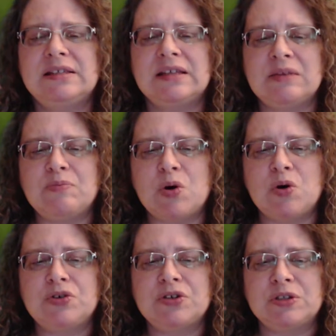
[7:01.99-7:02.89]
and
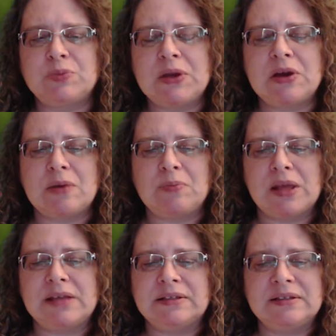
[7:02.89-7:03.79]
emotions become
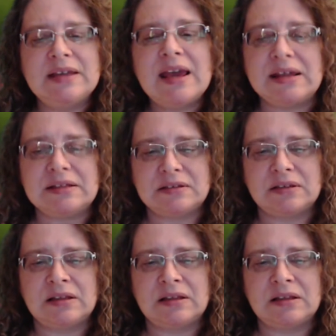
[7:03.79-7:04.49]
less intense,